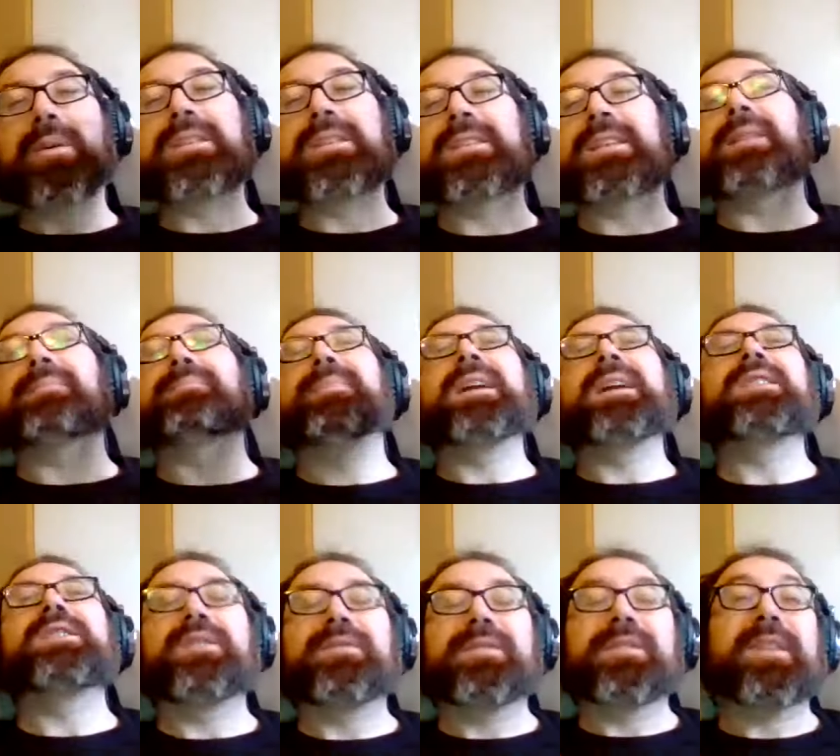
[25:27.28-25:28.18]
would say
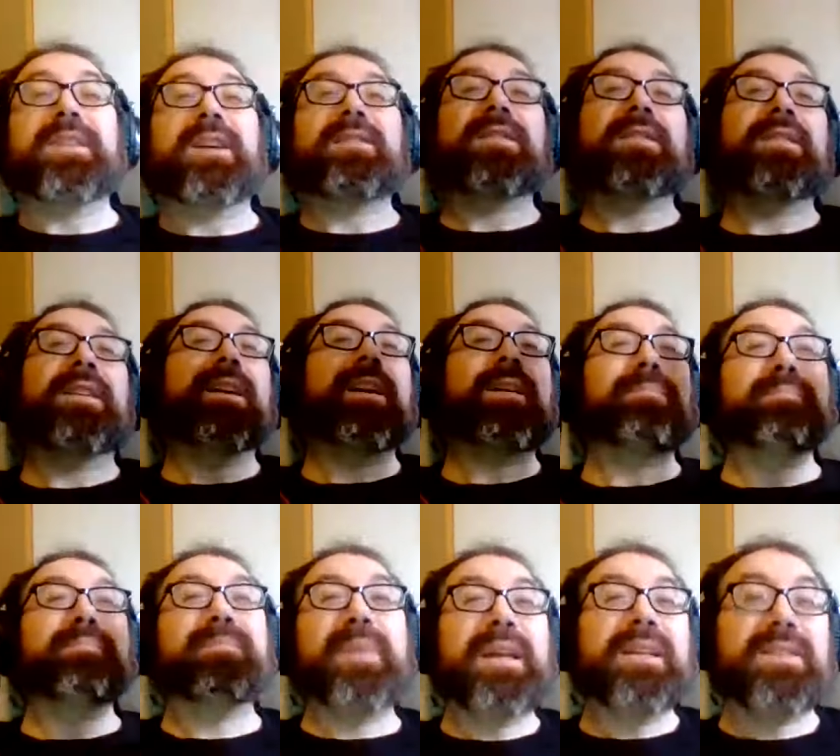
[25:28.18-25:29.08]
binge it for Tiger King and
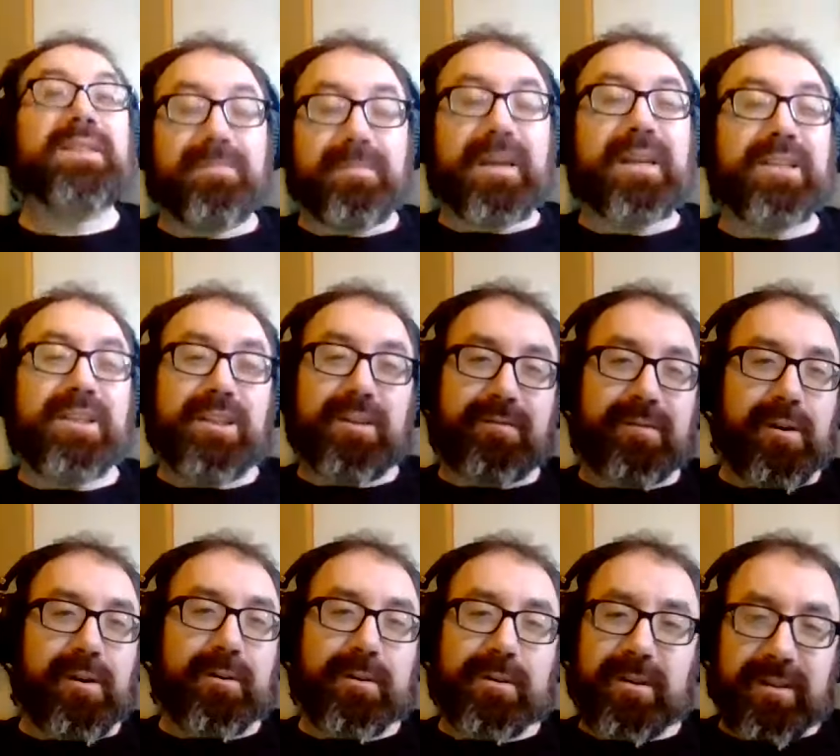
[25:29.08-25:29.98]
binge, binge it
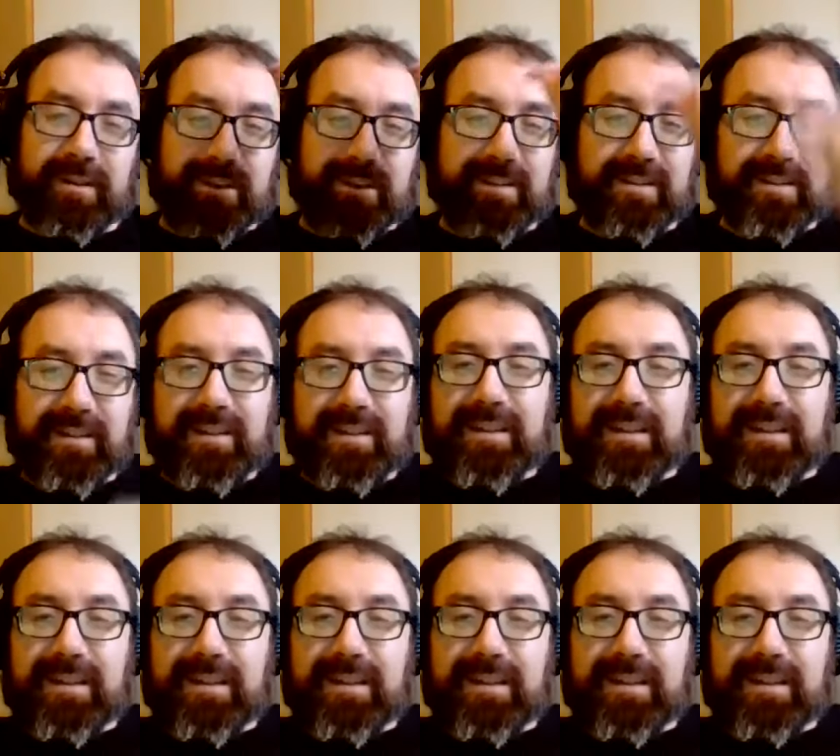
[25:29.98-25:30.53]
for Ozarks.